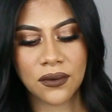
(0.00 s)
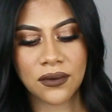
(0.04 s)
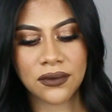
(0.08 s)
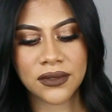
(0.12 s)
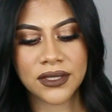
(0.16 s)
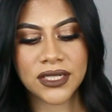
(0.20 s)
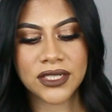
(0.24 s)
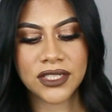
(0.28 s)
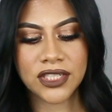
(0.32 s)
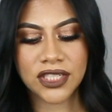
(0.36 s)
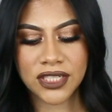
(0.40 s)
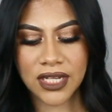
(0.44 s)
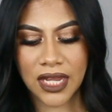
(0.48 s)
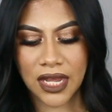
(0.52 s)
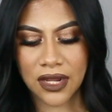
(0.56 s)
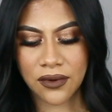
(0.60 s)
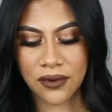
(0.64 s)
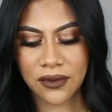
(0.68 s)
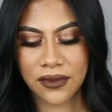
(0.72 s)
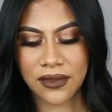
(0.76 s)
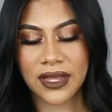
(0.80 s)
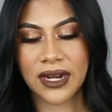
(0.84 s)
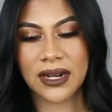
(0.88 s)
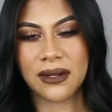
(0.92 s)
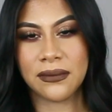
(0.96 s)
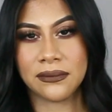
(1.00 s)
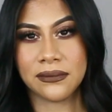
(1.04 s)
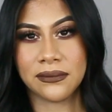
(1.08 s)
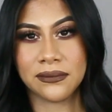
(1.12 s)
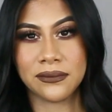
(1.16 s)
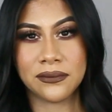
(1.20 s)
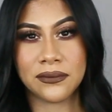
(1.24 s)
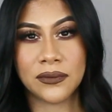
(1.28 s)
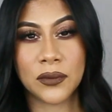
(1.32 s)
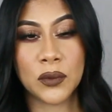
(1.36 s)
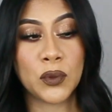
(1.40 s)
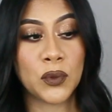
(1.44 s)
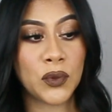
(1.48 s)
only shadow that I'm
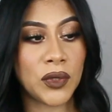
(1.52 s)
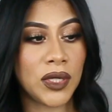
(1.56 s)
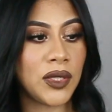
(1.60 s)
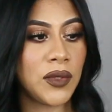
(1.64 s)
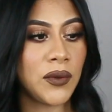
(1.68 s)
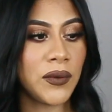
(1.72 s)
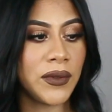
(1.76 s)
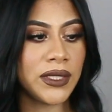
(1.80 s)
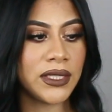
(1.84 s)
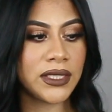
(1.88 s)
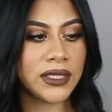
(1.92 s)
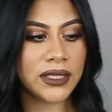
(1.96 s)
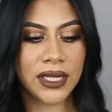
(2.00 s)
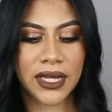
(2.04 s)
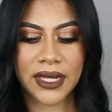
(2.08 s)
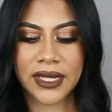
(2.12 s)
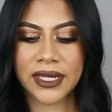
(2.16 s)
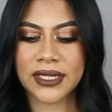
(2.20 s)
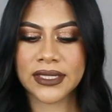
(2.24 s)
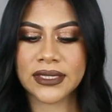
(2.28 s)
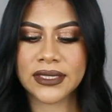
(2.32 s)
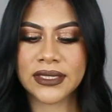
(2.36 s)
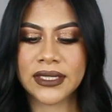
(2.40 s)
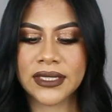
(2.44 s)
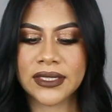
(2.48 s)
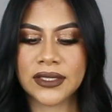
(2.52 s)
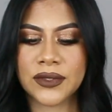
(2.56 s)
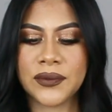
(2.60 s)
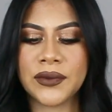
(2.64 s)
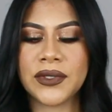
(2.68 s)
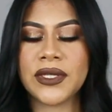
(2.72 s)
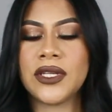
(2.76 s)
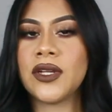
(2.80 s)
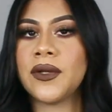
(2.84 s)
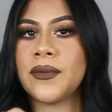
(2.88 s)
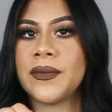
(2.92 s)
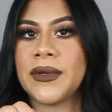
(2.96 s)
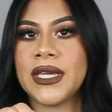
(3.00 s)
really like is this one
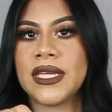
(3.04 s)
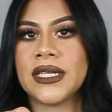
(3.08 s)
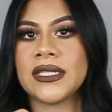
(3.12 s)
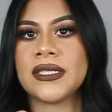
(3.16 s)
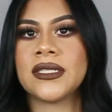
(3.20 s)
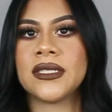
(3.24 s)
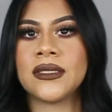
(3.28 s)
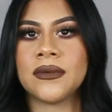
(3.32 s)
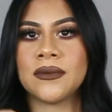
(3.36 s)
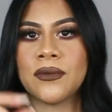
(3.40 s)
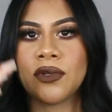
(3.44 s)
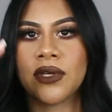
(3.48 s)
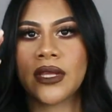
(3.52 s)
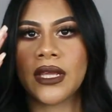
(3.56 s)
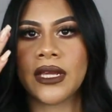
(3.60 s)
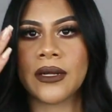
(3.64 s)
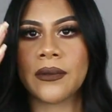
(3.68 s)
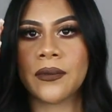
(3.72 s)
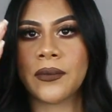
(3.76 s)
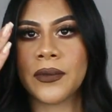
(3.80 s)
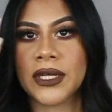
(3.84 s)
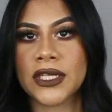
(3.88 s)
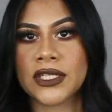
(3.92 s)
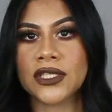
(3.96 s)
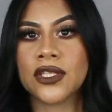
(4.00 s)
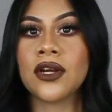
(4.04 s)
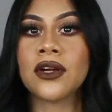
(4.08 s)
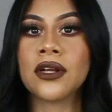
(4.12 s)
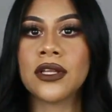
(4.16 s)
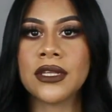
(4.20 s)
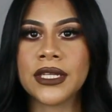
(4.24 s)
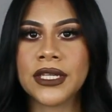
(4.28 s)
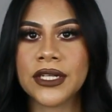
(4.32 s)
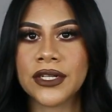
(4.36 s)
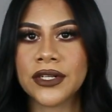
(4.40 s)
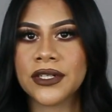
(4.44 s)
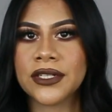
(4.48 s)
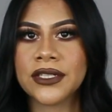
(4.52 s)
here, because it's more like a pressed on
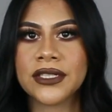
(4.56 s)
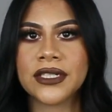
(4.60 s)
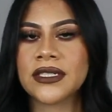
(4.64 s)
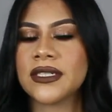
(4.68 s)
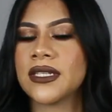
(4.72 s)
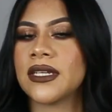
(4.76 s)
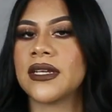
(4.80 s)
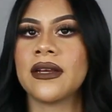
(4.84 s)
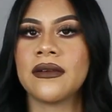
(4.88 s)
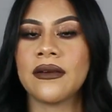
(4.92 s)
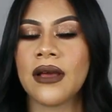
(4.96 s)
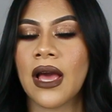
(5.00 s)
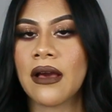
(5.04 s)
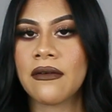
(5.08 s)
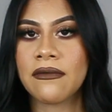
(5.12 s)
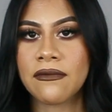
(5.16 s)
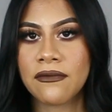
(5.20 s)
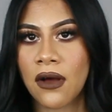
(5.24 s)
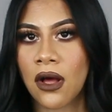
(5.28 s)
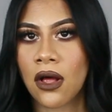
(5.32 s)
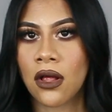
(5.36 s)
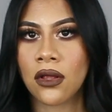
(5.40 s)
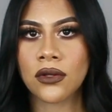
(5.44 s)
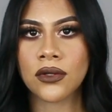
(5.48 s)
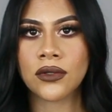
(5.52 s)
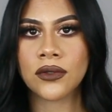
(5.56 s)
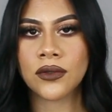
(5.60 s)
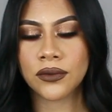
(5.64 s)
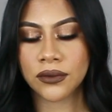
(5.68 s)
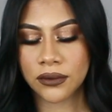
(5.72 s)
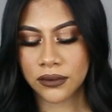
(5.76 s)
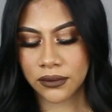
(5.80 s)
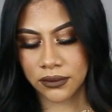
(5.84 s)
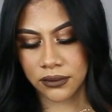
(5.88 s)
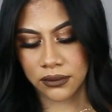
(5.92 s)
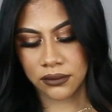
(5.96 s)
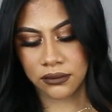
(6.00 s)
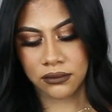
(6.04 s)
glitter. It doesn't have fall,
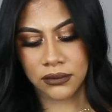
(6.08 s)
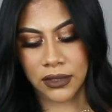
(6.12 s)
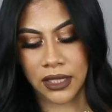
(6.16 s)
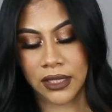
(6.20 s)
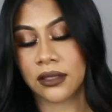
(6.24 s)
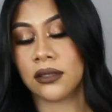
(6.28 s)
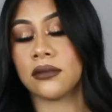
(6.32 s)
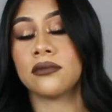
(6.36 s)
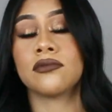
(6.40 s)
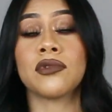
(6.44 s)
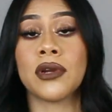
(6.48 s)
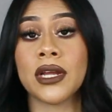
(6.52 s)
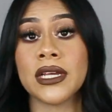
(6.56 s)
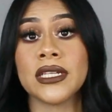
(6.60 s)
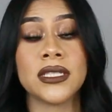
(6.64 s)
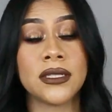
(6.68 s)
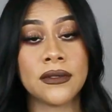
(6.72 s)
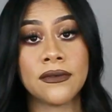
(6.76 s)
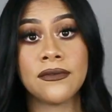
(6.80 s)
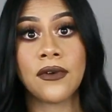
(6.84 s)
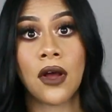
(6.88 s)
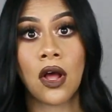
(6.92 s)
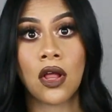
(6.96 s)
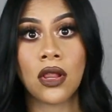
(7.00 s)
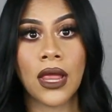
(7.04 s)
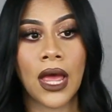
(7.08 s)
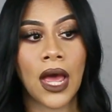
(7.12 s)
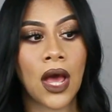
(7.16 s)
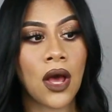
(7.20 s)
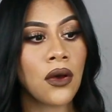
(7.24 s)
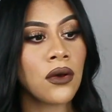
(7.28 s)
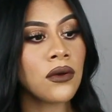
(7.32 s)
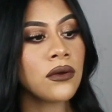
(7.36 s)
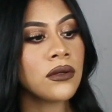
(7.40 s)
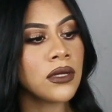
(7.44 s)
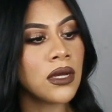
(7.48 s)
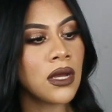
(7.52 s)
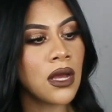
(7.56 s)
like crazy
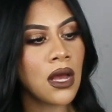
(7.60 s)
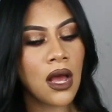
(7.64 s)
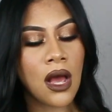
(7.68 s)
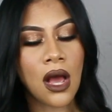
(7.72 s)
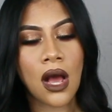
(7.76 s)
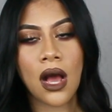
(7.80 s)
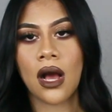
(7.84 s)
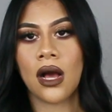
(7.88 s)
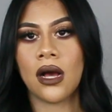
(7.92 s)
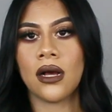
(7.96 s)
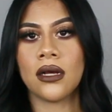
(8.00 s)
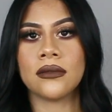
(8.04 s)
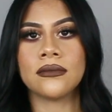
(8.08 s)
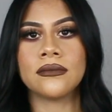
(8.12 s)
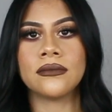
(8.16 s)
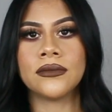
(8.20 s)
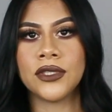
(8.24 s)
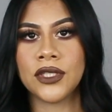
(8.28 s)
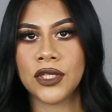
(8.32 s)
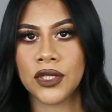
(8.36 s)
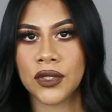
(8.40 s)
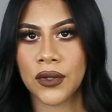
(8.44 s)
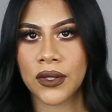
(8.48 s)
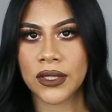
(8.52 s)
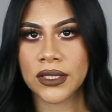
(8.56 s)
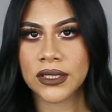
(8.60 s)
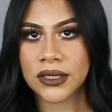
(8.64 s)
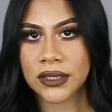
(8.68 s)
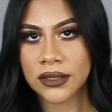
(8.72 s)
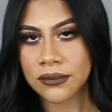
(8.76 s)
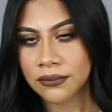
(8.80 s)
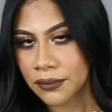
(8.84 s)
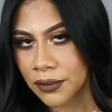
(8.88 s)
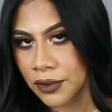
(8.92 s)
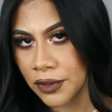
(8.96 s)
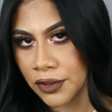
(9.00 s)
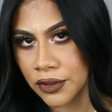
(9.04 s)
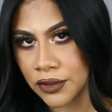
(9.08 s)
fallout. You know, as
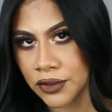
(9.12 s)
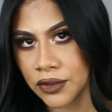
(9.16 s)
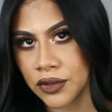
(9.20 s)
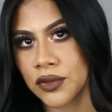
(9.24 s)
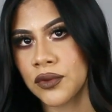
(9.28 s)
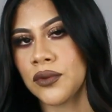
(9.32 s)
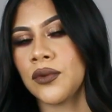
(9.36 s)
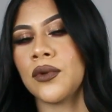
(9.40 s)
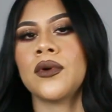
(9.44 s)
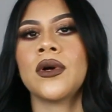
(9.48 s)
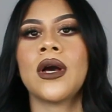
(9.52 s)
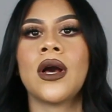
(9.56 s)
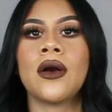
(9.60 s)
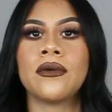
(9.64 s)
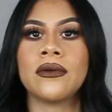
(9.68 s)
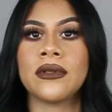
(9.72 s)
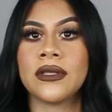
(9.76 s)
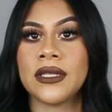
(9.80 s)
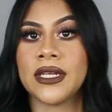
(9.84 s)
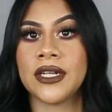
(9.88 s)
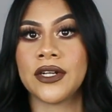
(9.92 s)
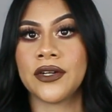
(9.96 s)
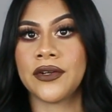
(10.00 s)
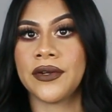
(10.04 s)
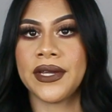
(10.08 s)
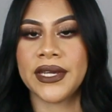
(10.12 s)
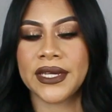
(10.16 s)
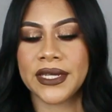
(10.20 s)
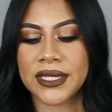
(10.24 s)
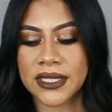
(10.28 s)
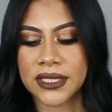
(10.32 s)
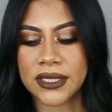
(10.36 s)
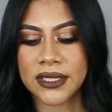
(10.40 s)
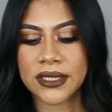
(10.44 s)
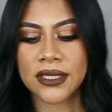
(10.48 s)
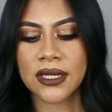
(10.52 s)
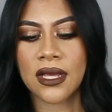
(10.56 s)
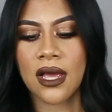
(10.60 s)
per usual how glitter
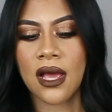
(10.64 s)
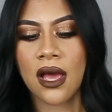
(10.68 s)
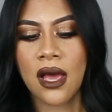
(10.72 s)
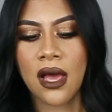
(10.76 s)
is.